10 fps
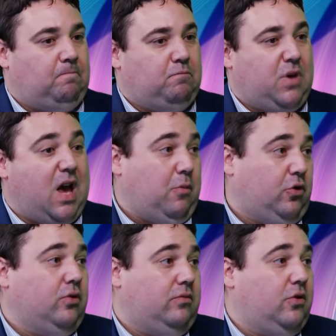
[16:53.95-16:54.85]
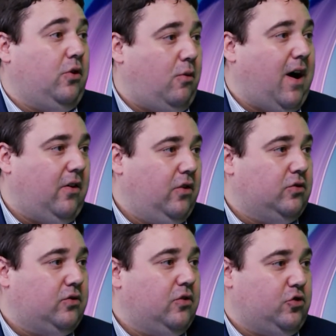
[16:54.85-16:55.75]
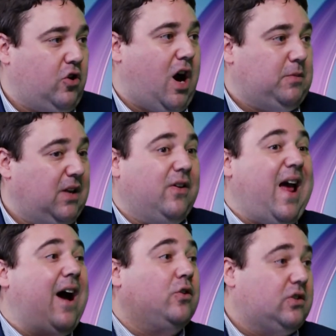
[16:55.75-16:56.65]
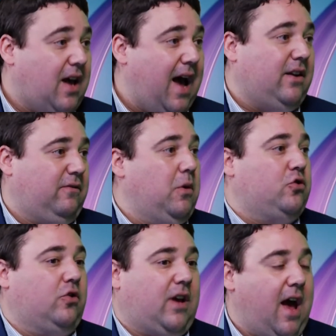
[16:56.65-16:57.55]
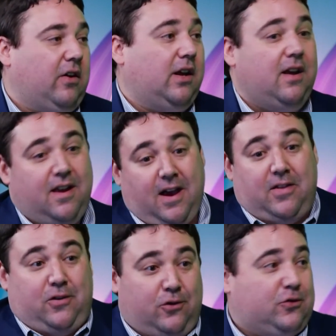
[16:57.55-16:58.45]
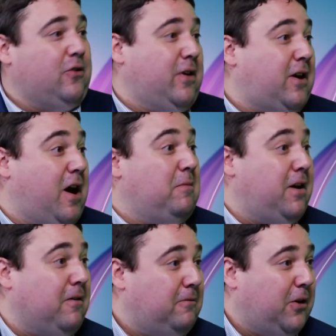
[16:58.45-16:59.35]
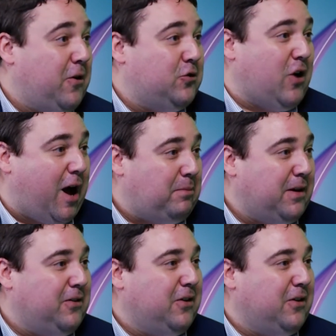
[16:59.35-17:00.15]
be able to acquire those jobs even outside of Mercer County, and then use their income here to go shopping and to